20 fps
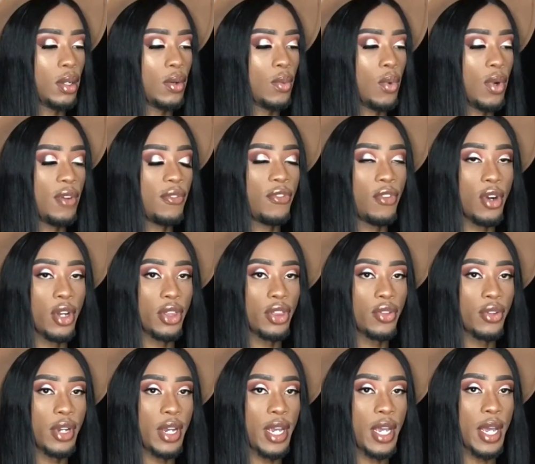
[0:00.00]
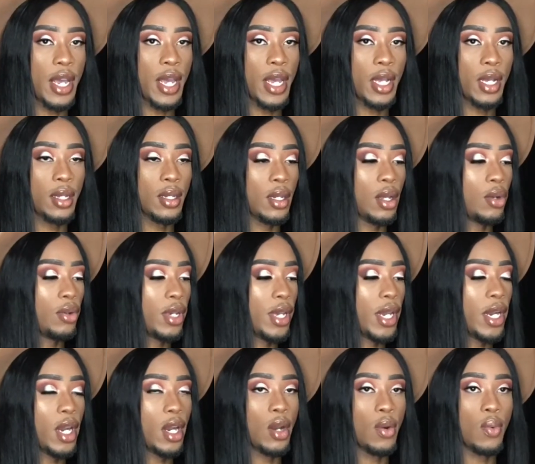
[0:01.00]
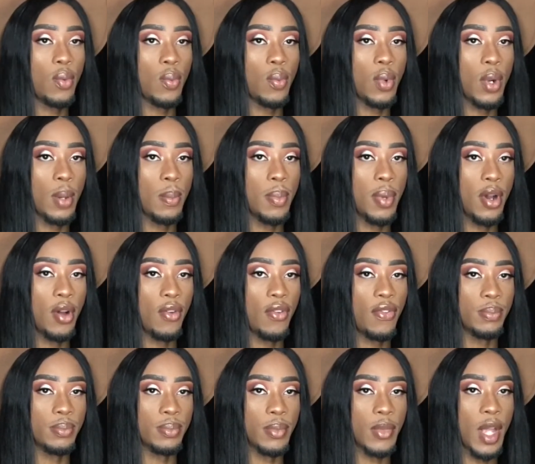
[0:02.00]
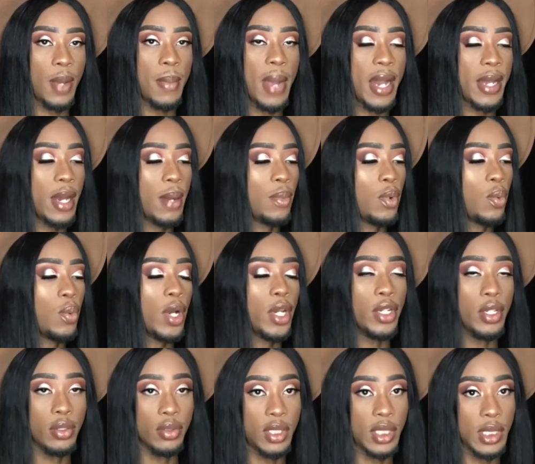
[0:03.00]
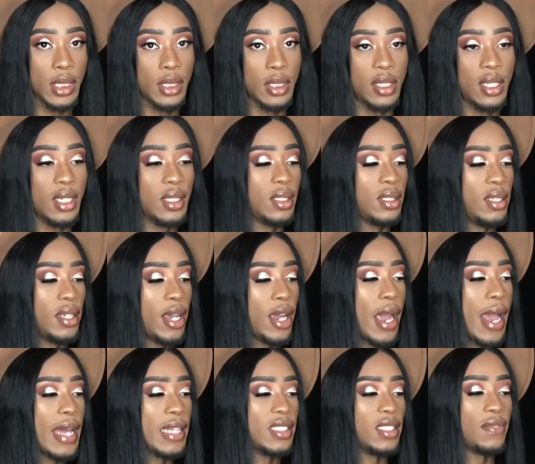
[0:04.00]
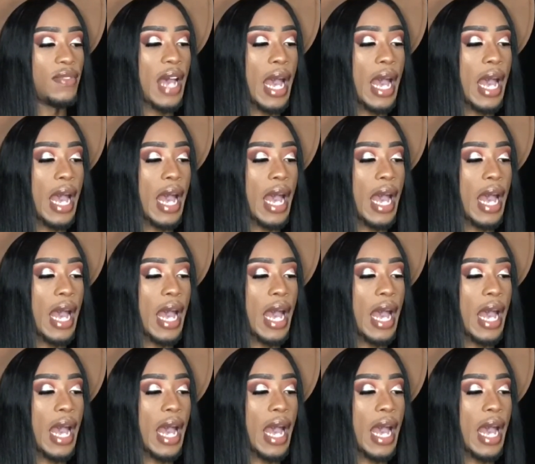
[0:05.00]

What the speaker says: 143 and Glow Getter were both my #1 uses this year as of